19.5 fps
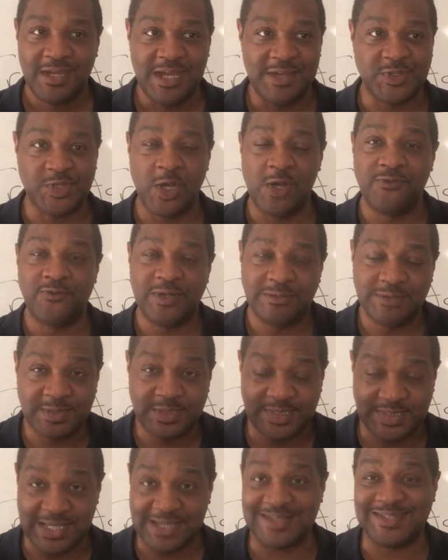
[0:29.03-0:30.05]
It's over
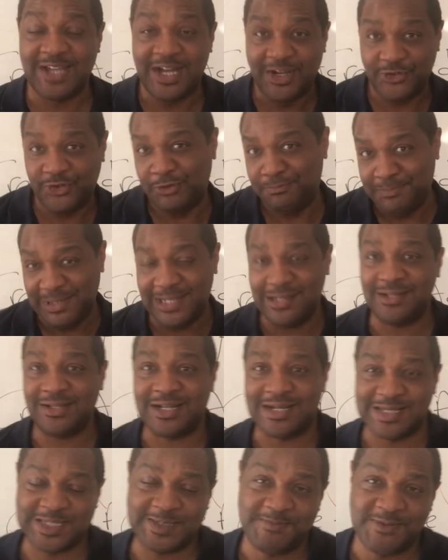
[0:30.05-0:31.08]
six hundred million
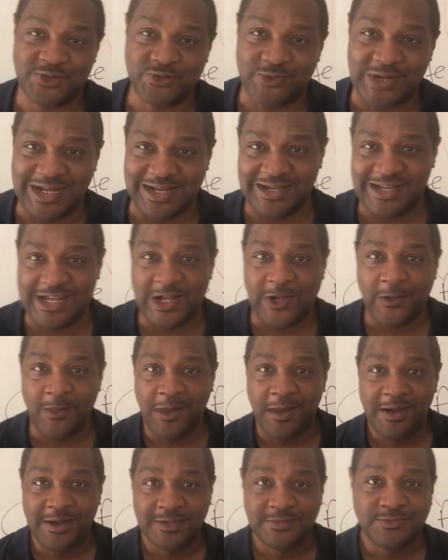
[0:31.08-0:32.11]
customers right now.
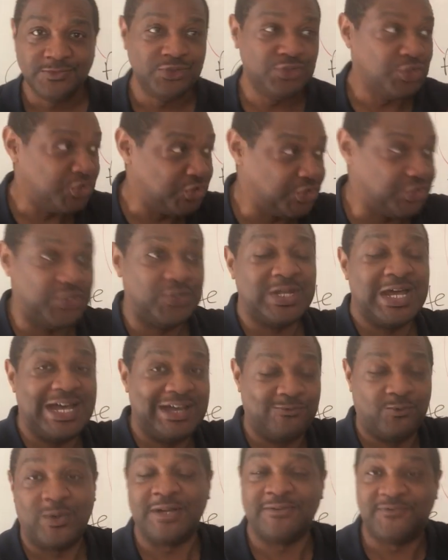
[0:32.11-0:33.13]
You should
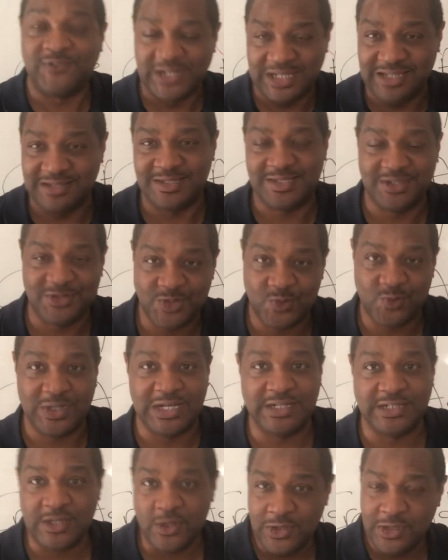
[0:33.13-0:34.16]
have one for LinkedIn as
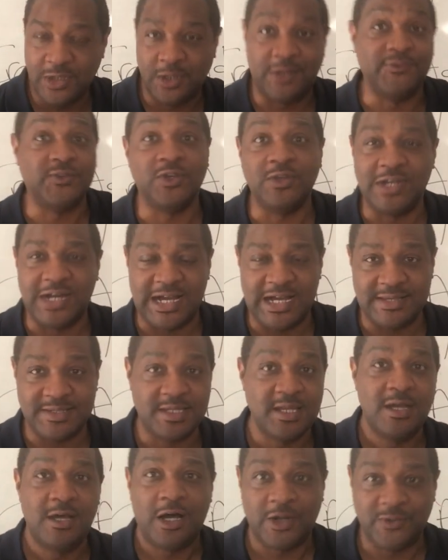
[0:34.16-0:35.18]
well. I know a lot of you guys
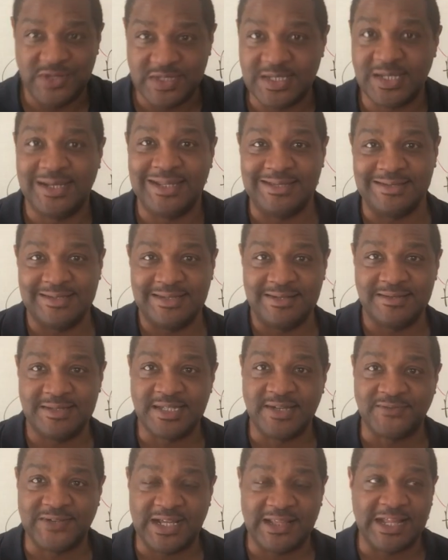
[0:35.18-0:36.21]
are into LinkedIn and
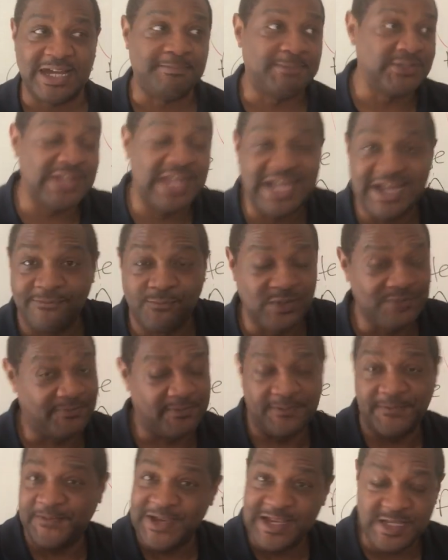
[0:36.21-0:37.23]
stuff like that, but they have one for
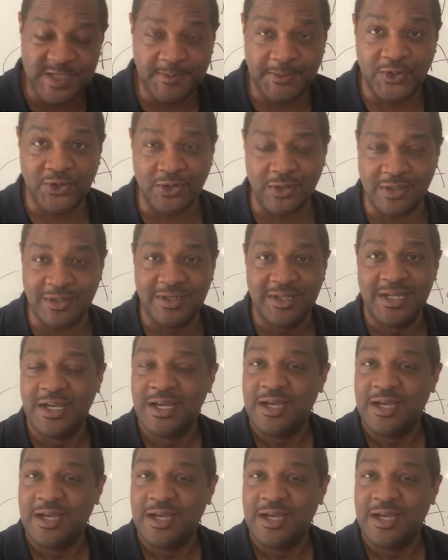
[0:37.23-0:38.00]
Facebook,